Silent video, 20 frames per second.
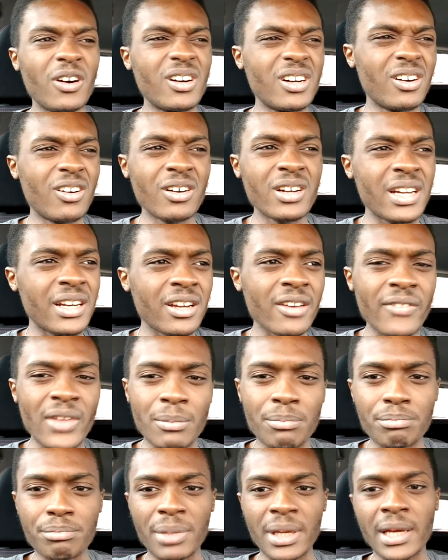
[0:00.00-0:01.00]
or any of
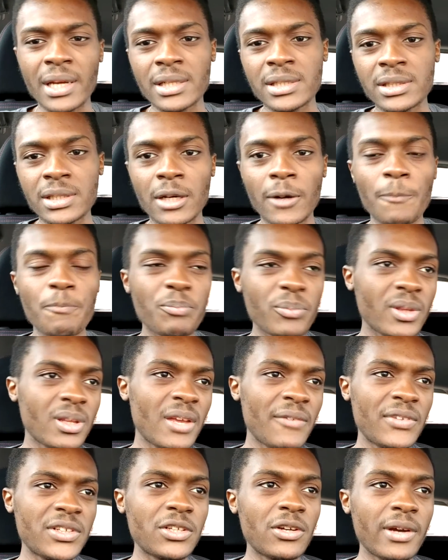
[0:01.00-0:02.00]
that BS. So
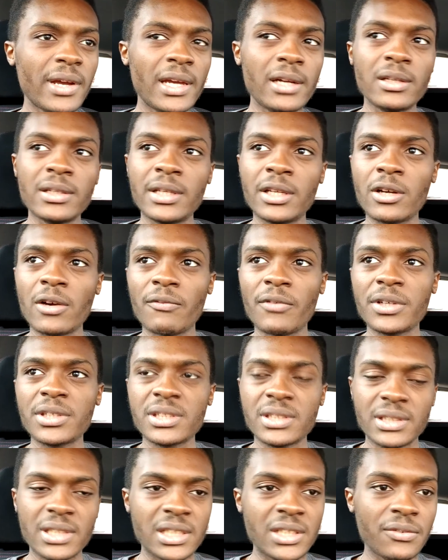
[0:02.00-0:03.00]
if it's got LED
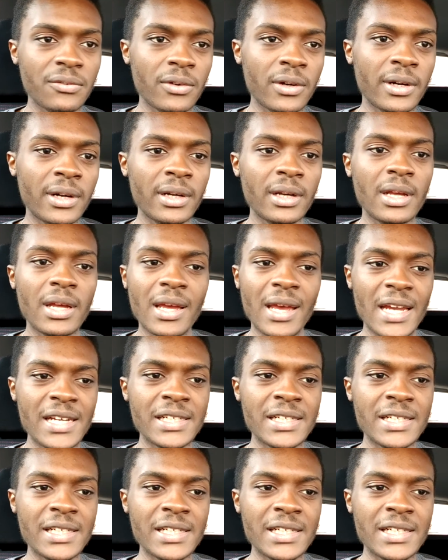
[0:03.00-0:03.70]
conversions, that's fine.